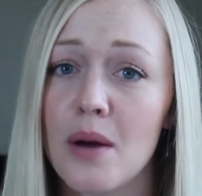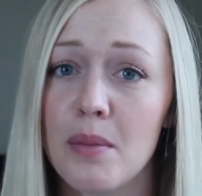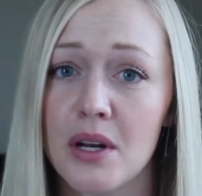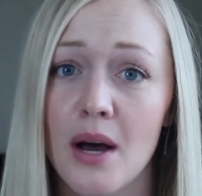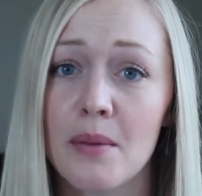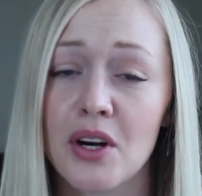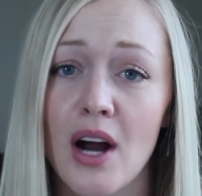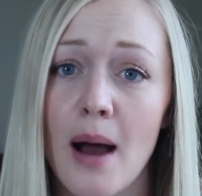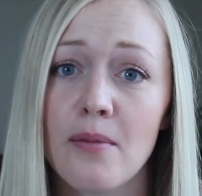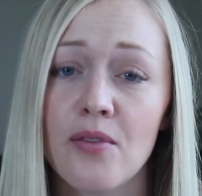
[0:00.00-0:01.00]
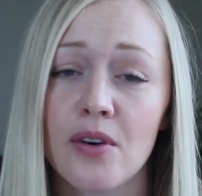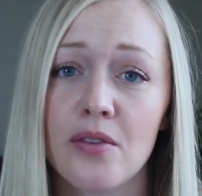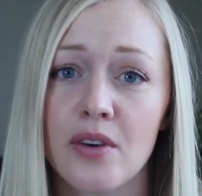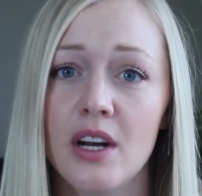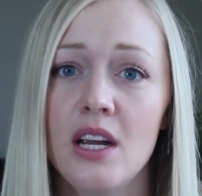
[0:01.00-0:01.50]
a pedometer app for
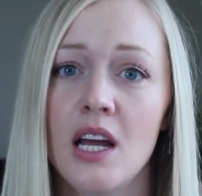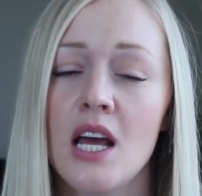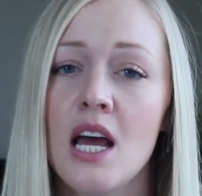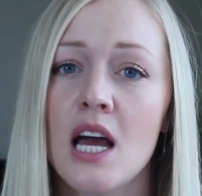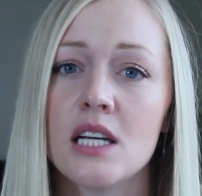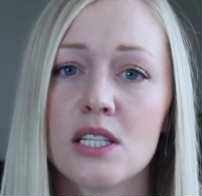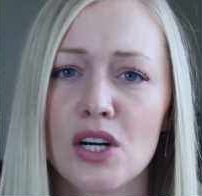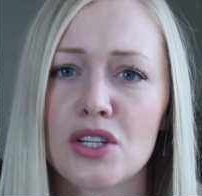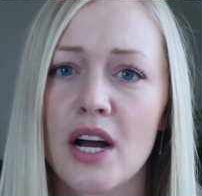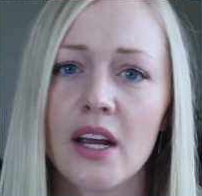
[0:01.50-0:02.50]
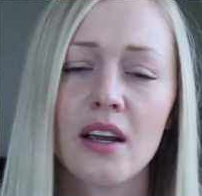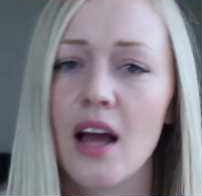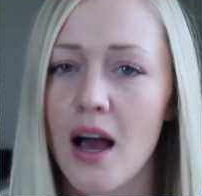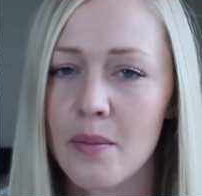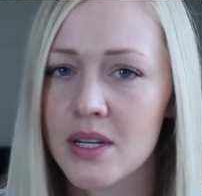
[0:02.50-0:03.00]
free and start tracking
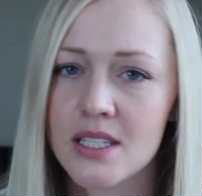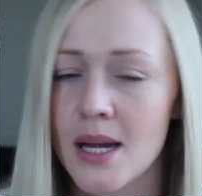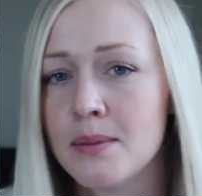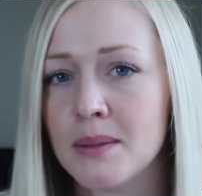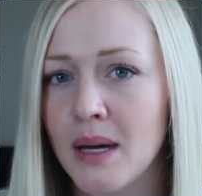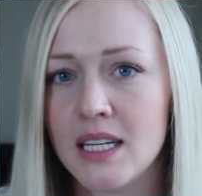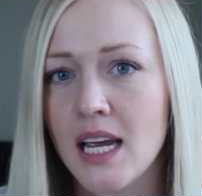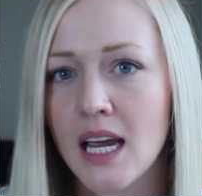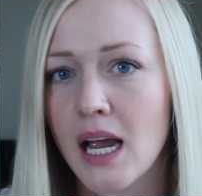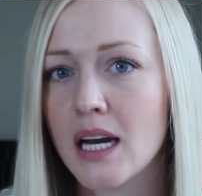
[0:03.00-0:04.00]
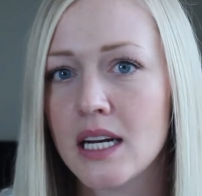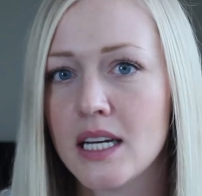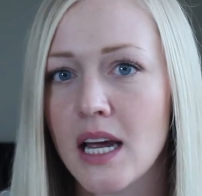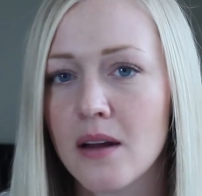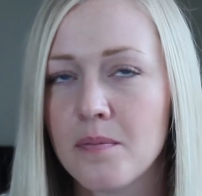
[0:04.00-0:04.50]
how many steps am I taking in a
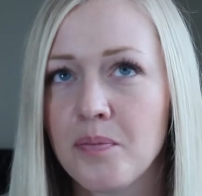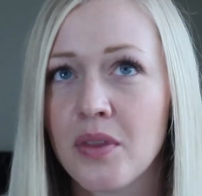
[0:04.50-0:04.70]
day.